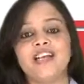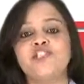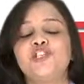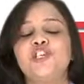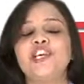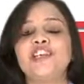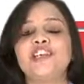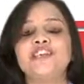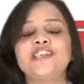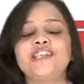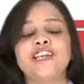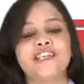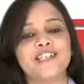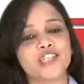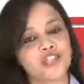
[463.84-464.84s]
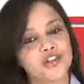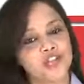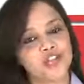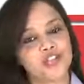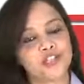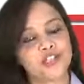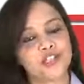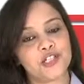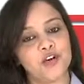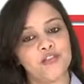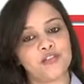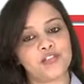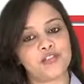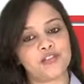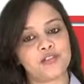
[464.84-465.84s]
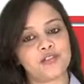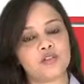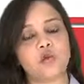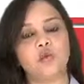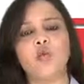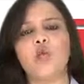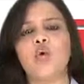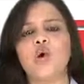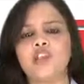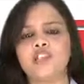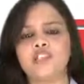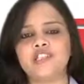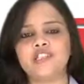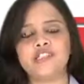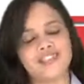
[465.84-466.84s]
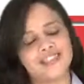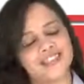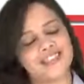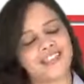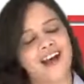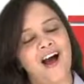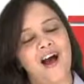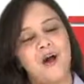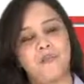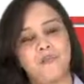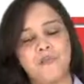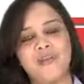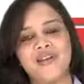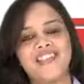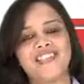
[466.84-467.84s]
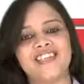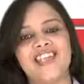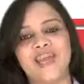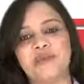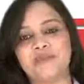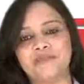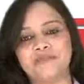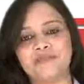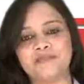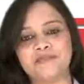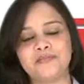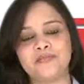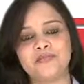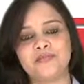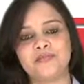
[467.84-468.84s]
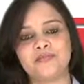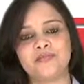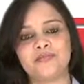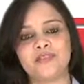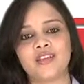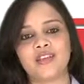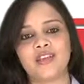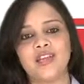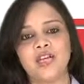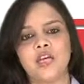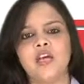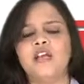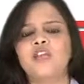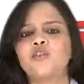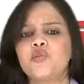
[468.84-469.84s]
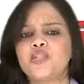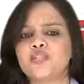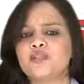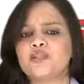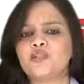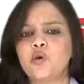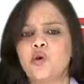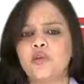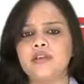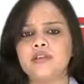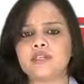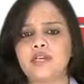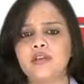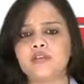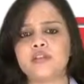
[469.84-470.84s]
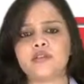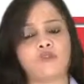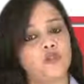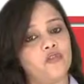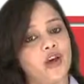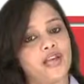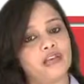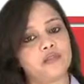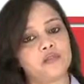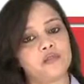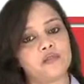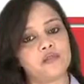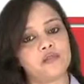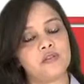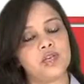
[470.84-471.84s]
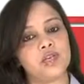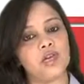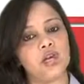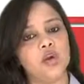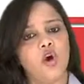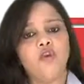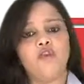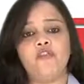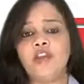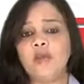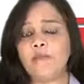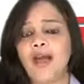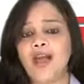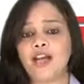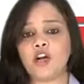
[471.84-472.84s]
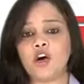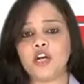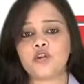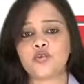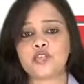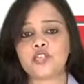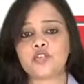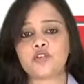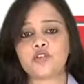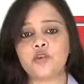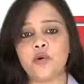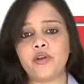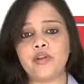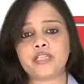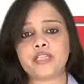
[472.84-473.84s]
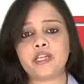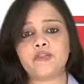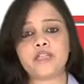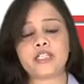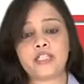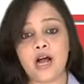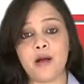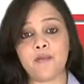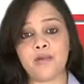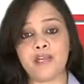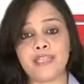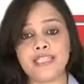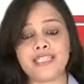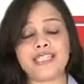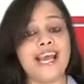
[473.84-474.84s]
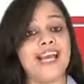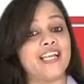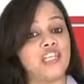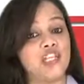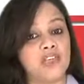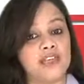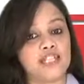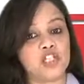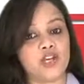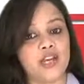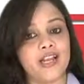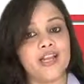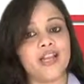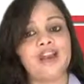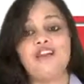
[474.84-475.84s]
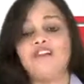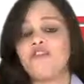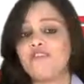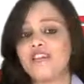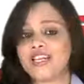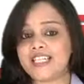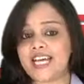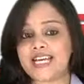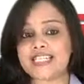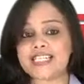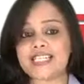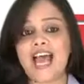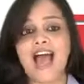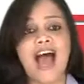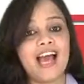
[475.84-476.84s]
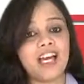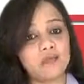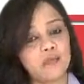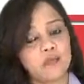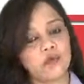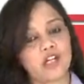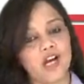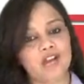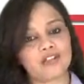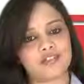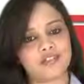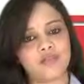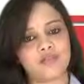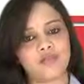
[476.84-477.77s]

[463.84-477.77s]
Genius Attestation Services. Quality is our middle name. Trusted courier service providers. We bank on trusted courier service companies like DHL, FedEx and Blue Dart.